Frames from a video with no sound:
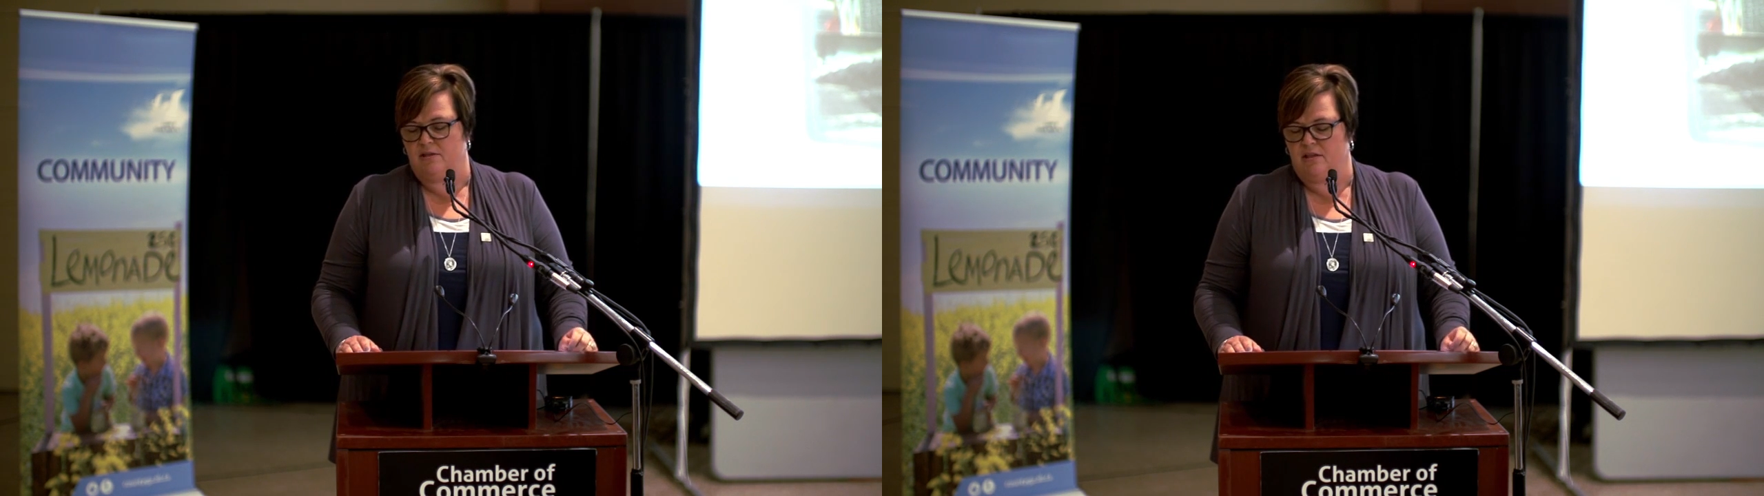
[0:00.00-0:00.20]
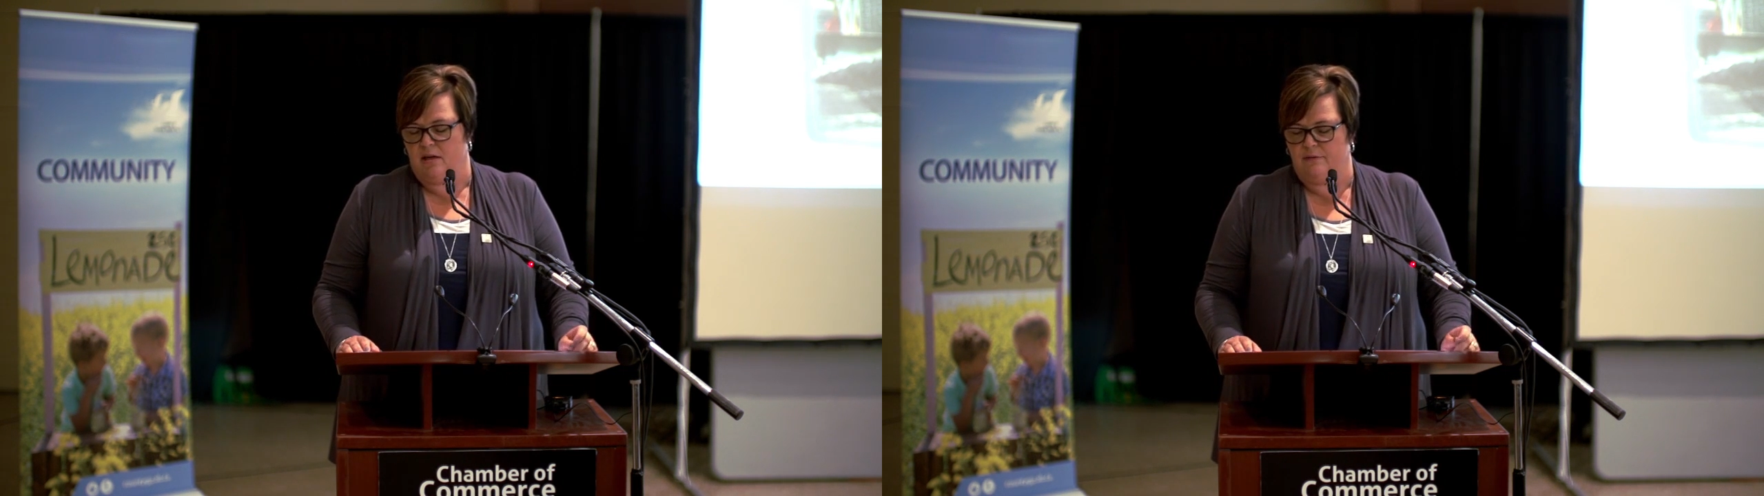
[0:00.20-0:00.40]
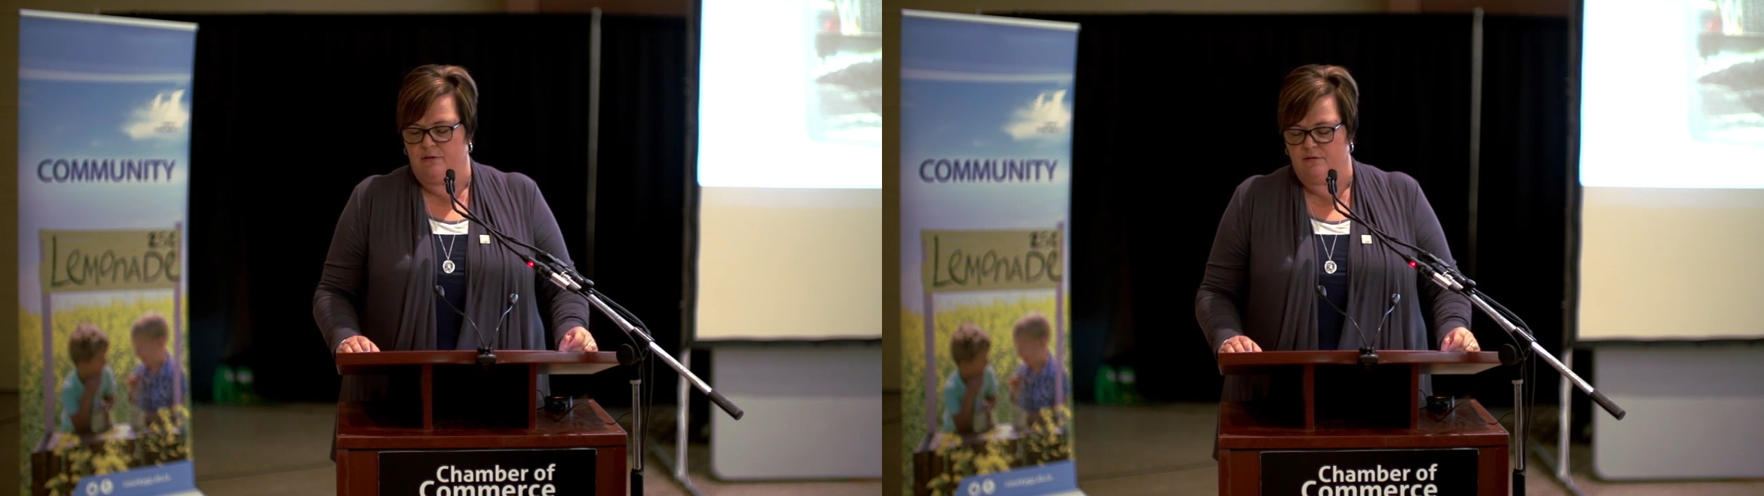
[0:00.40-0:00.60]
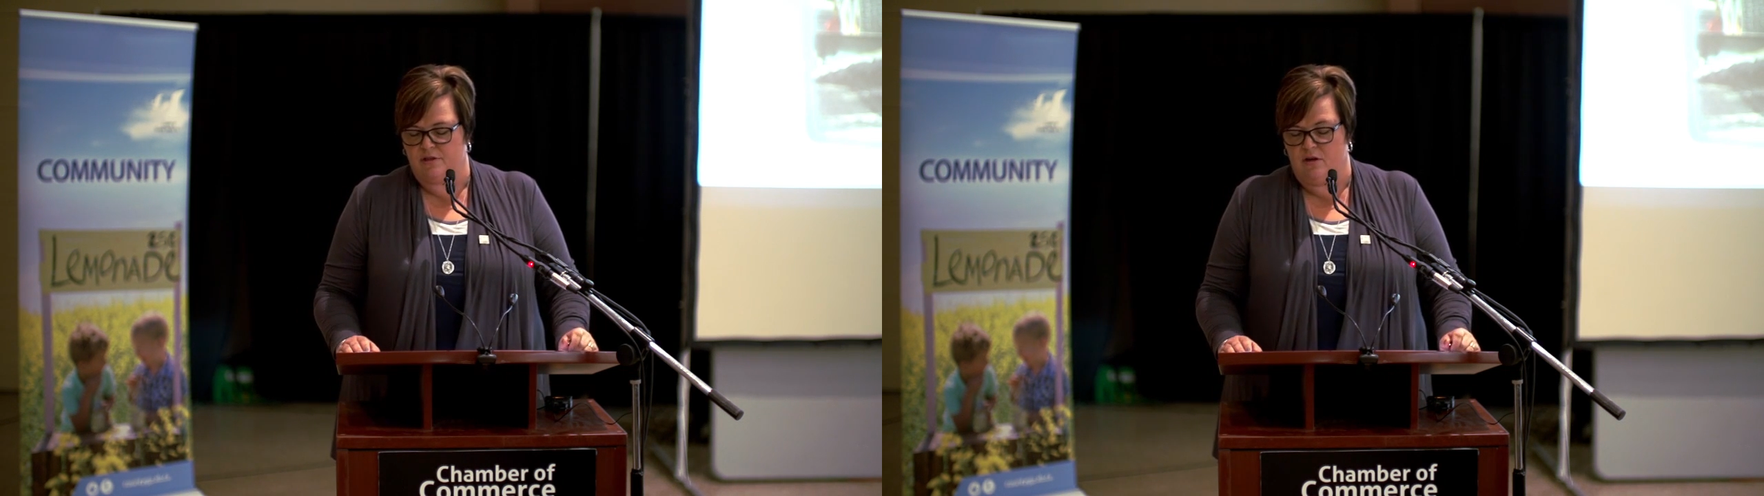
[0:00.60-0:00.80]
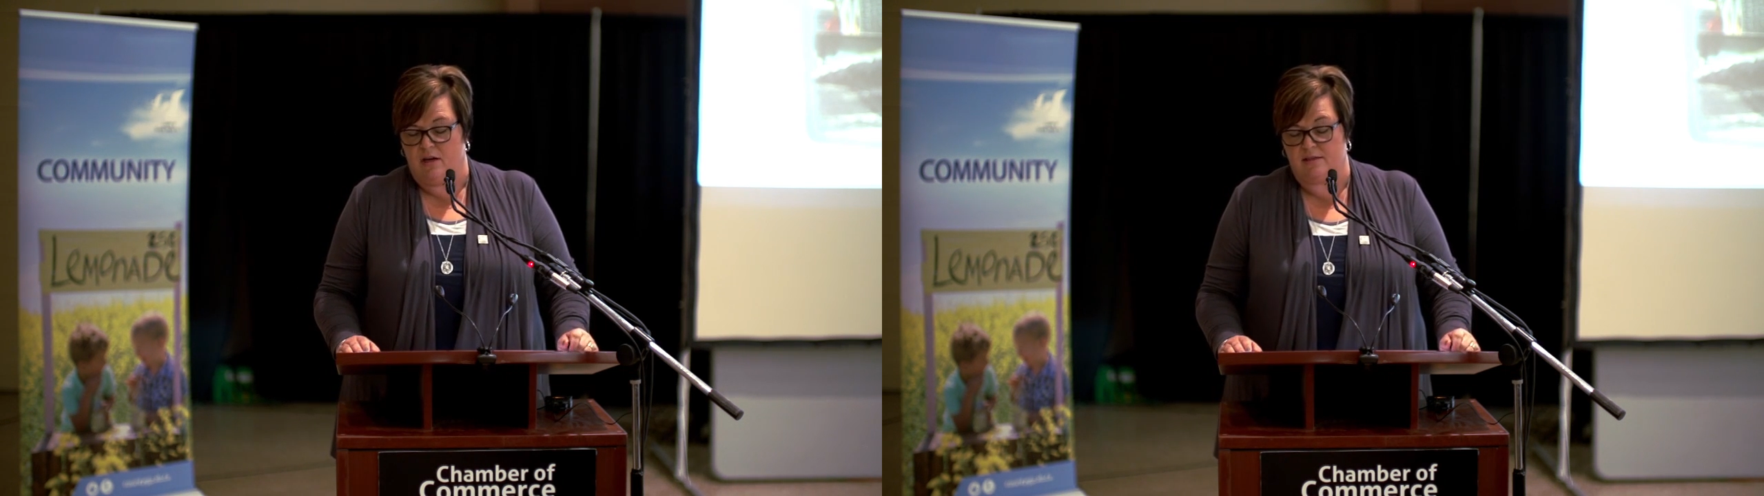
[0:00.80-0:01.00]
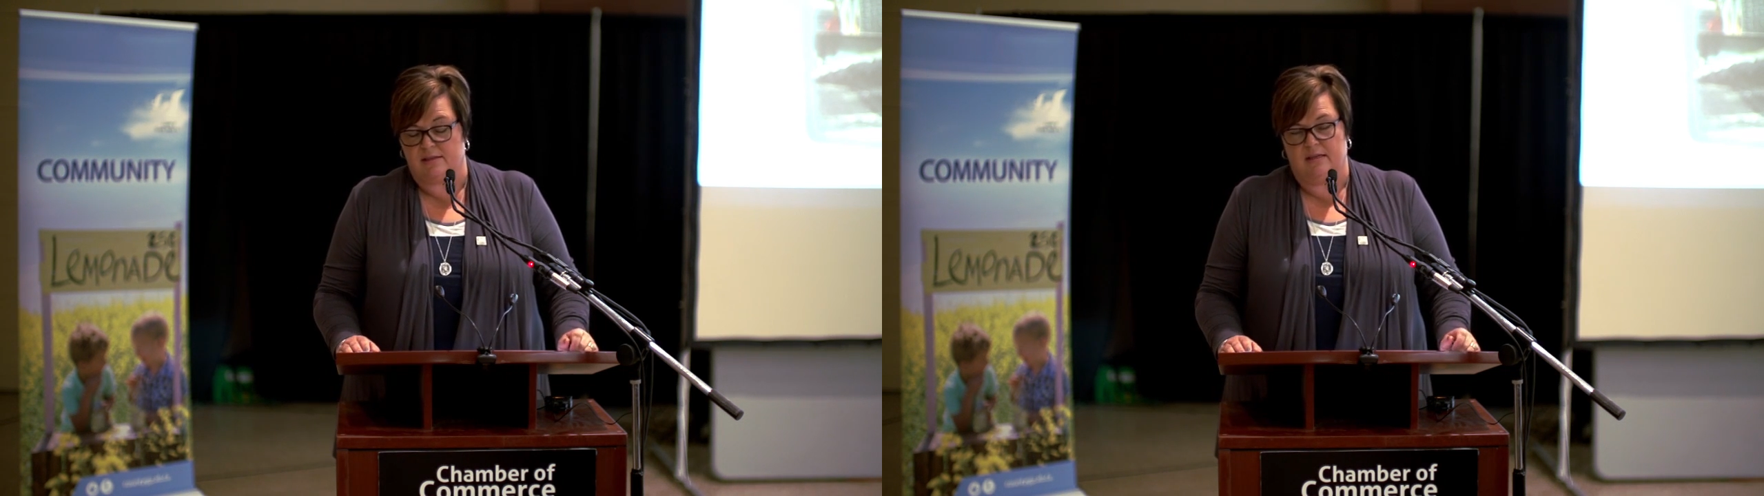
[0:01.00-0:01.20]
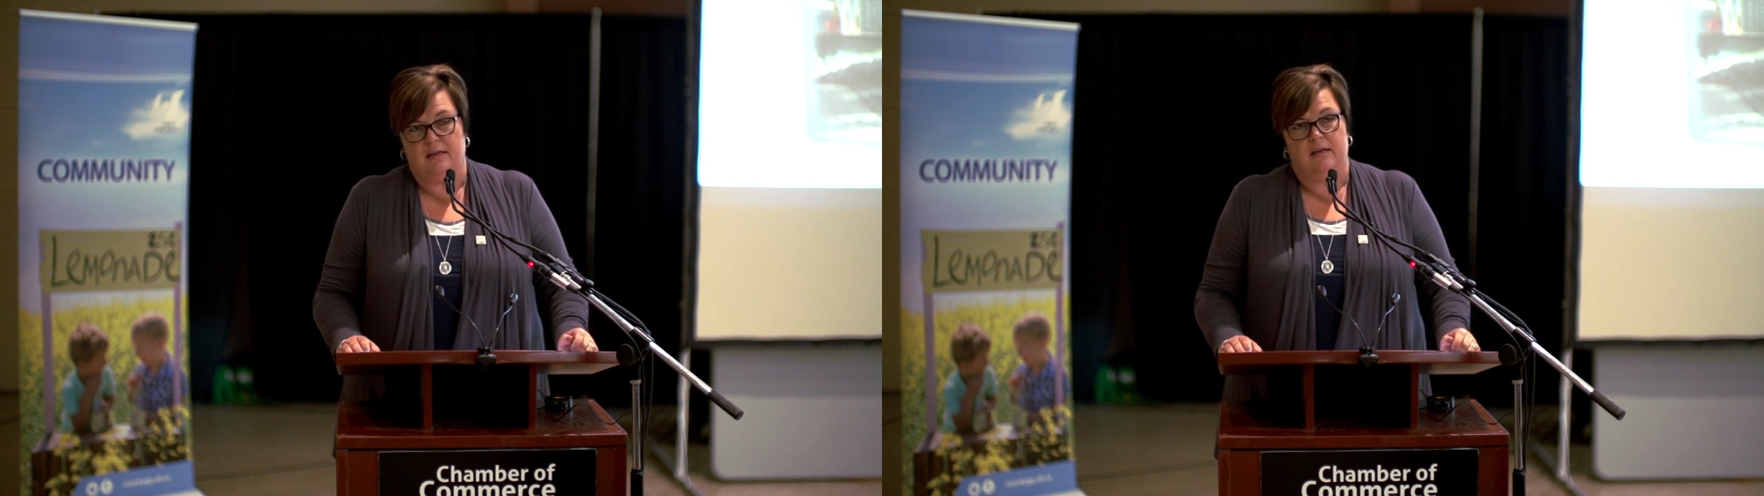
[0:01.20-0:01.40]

to cover those costs.